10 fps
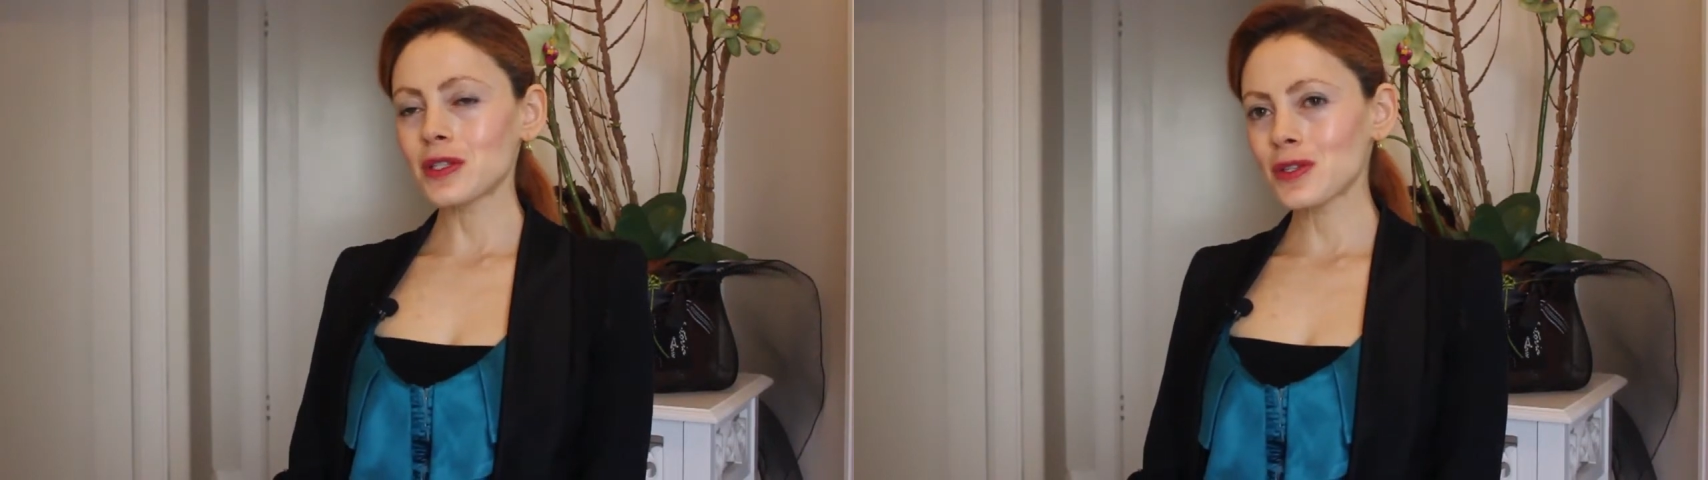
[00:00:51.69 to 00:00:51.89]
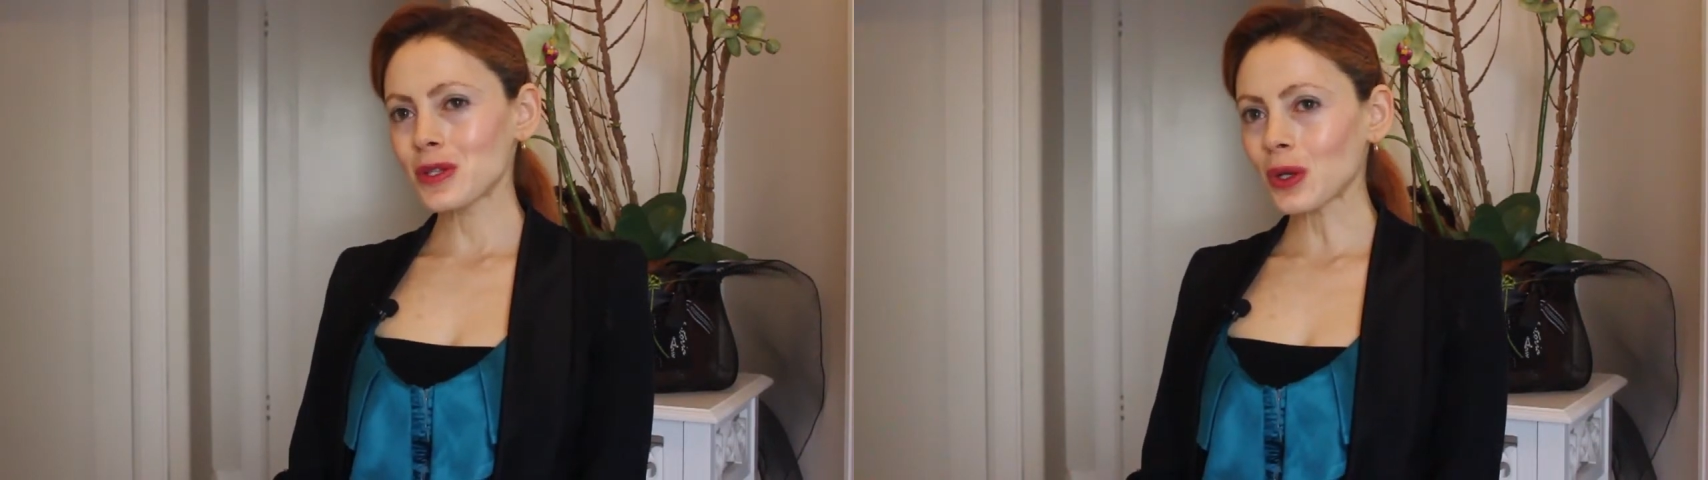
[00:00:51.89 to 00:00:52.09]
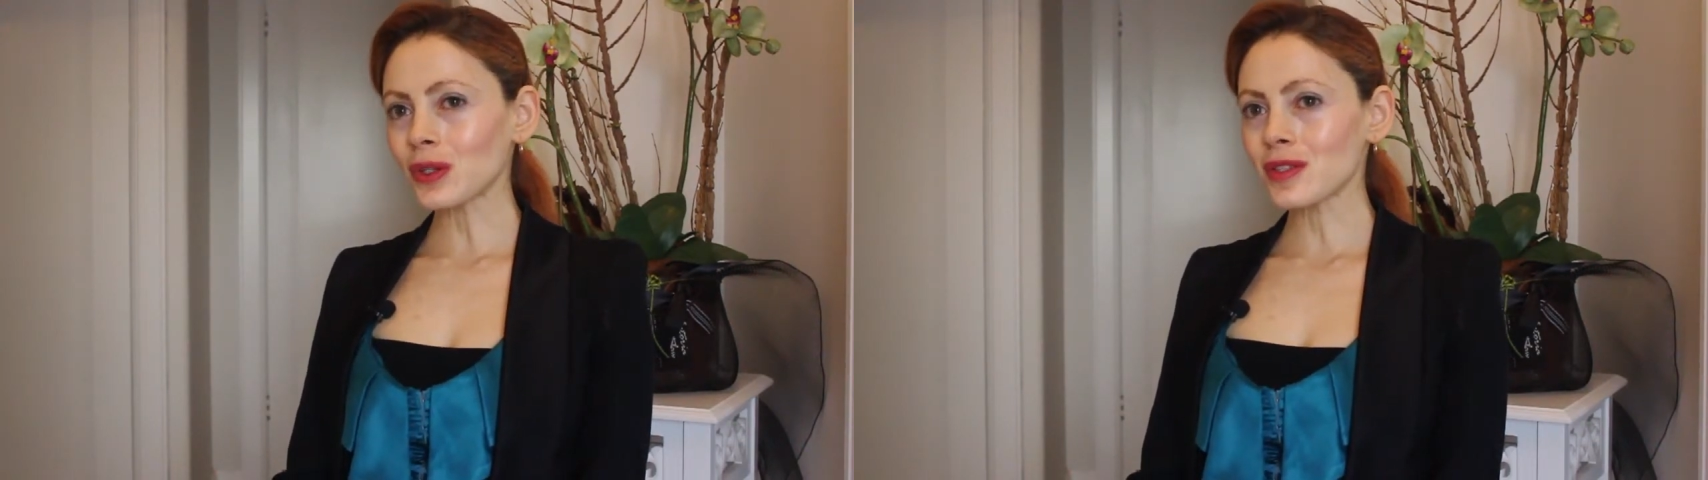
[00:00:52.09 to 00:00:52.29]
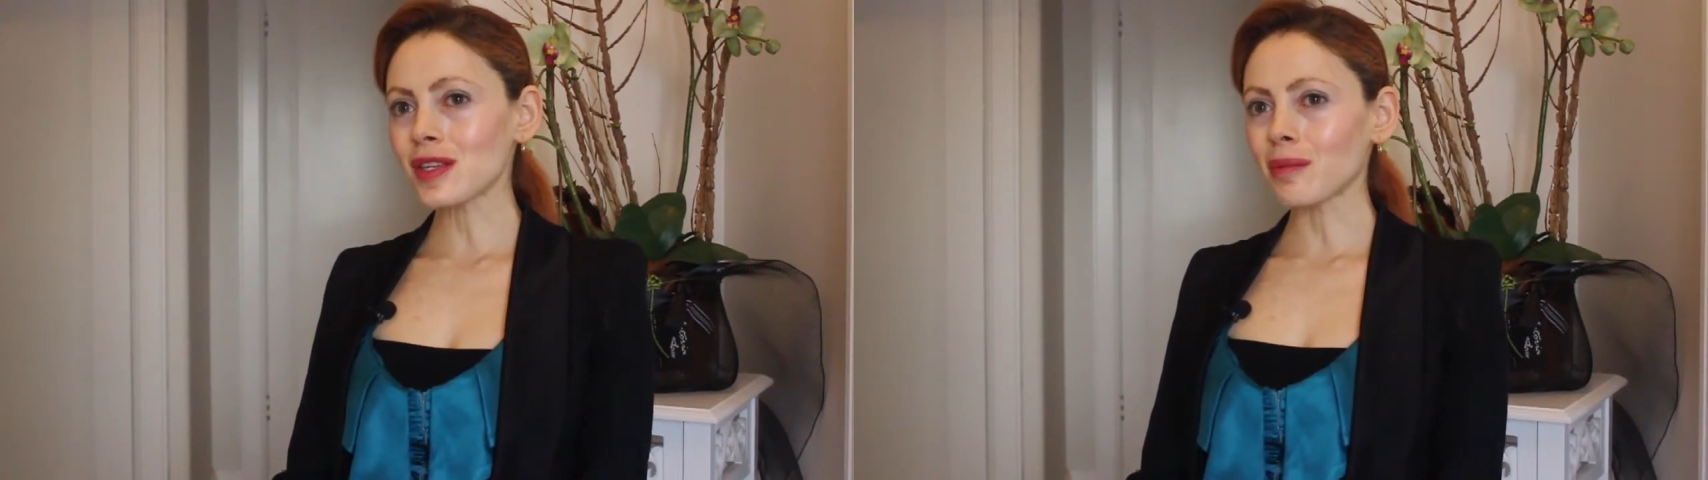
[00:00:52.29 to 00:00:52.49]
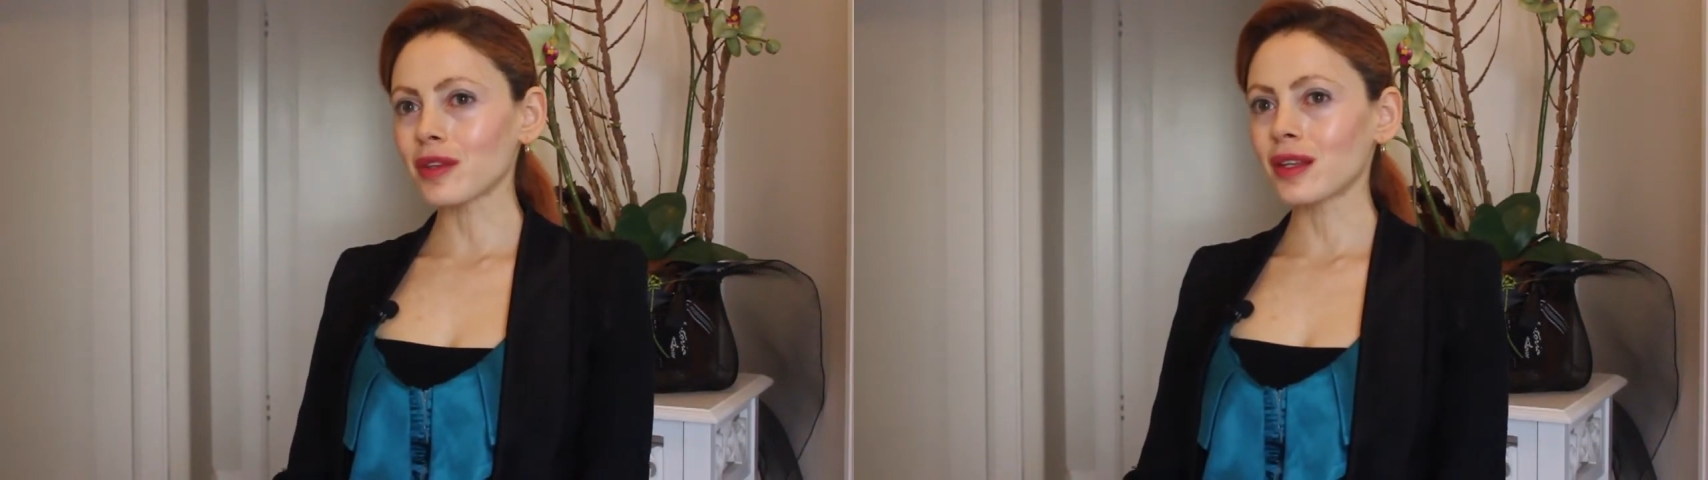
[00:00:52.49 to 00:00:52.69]
is not
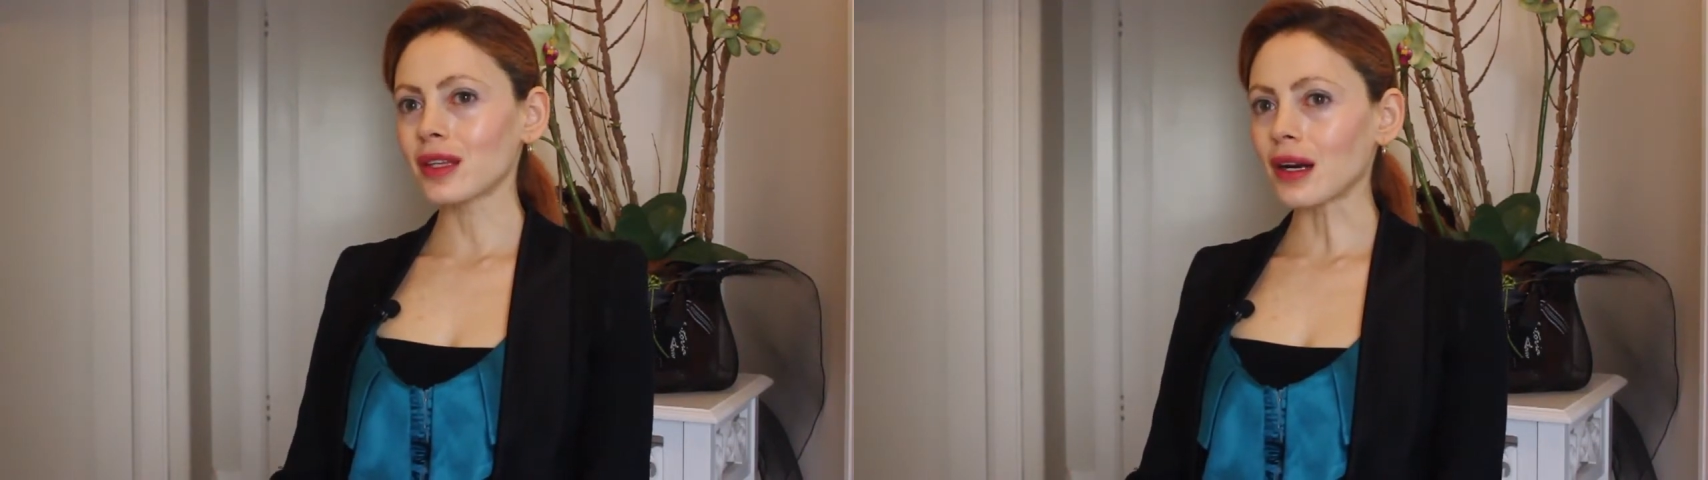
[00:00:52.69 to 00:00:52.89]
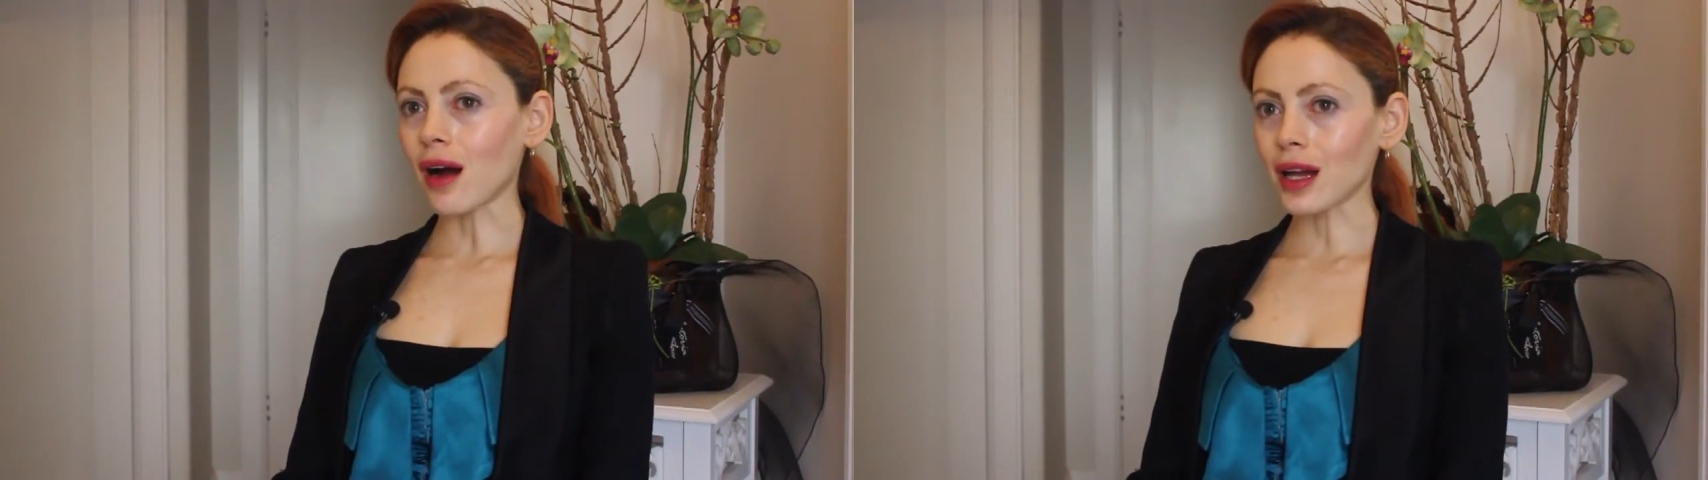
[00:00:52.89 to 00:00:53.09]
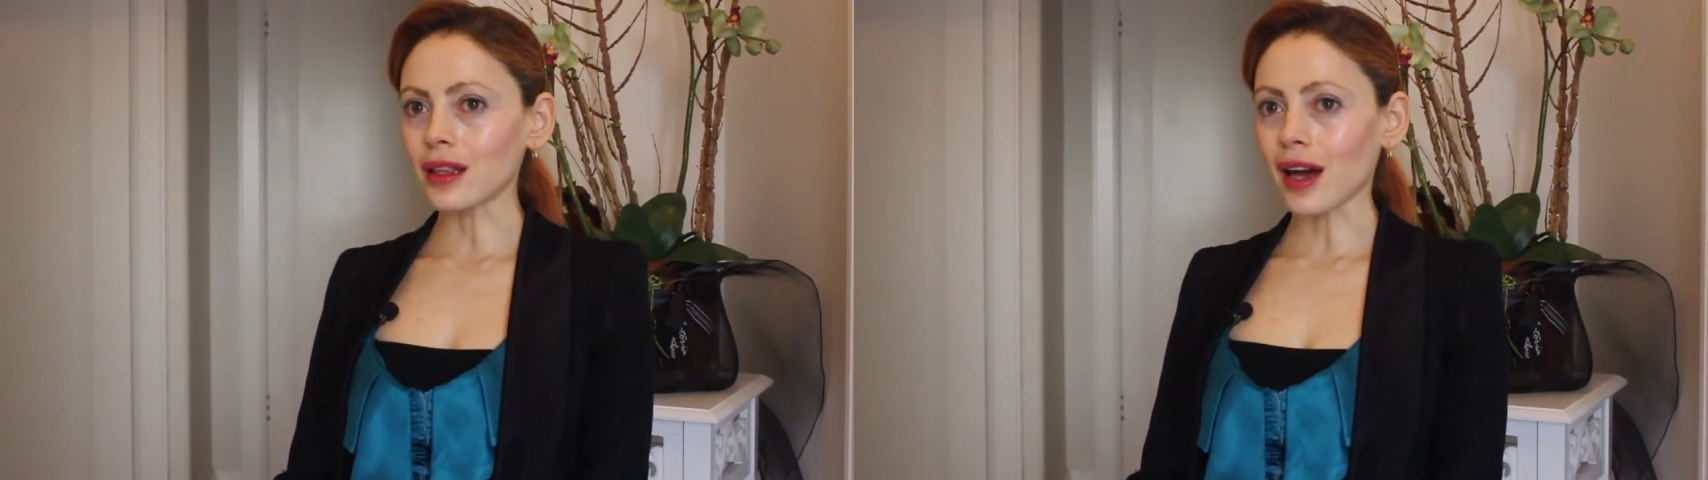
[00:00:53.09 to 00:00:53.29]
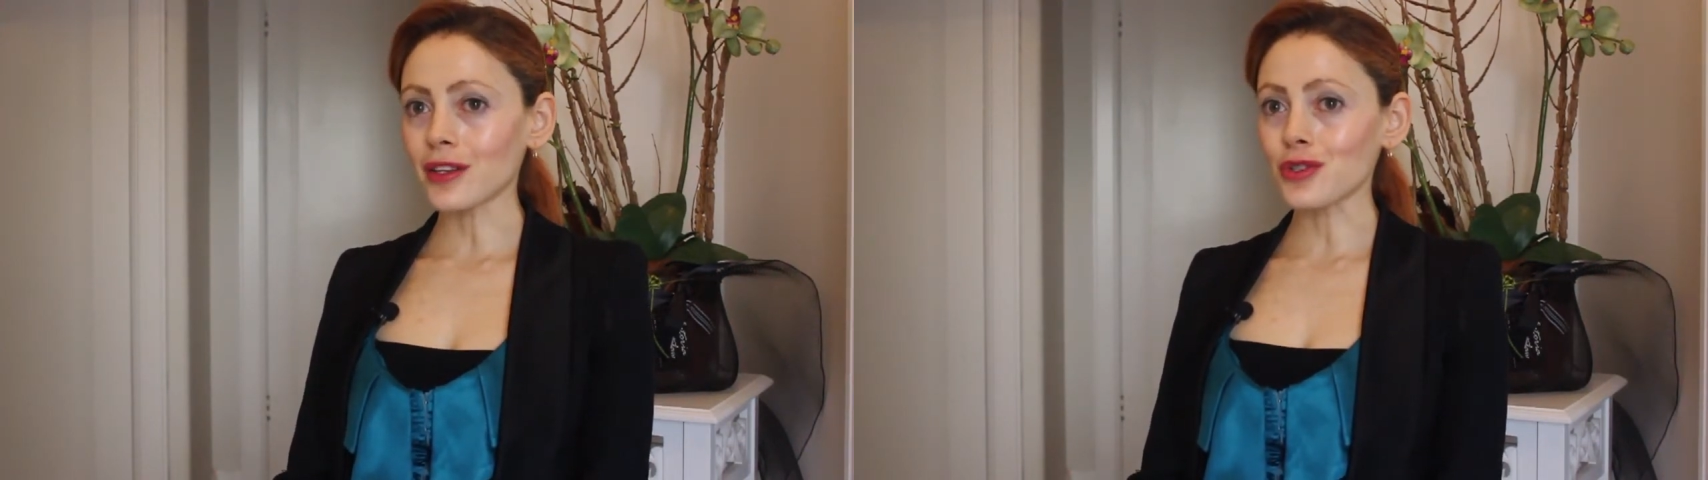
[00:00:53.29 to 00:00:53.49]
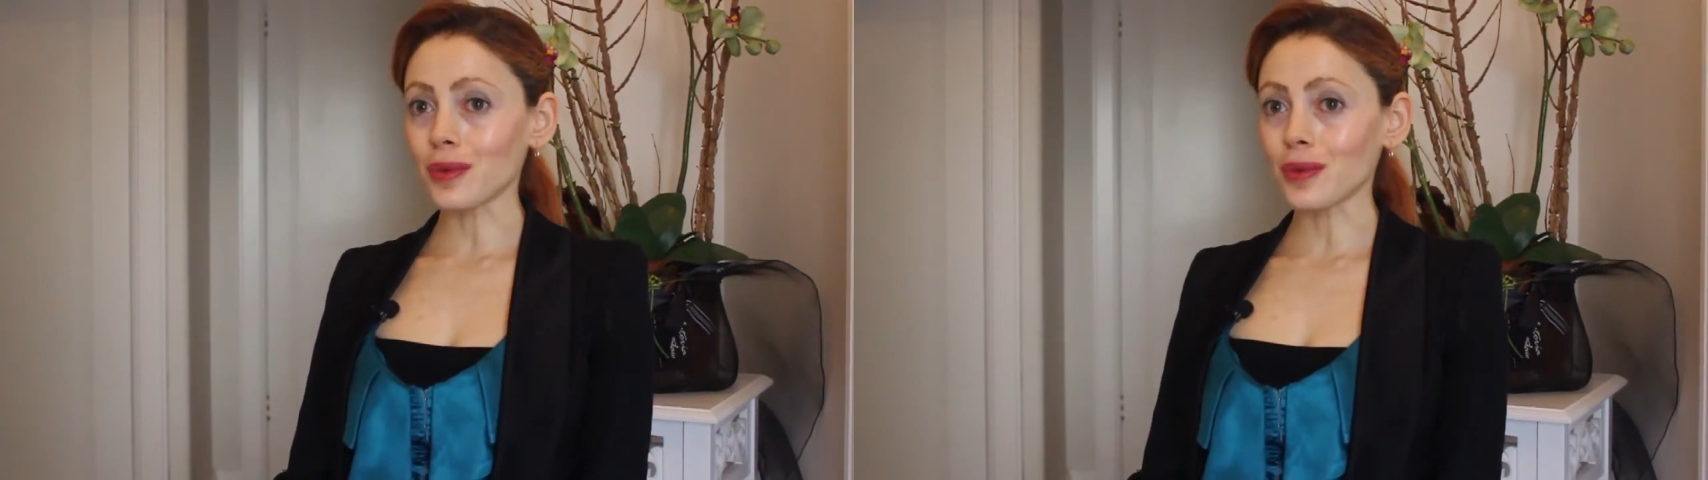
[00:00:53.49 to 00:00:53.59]
something that I like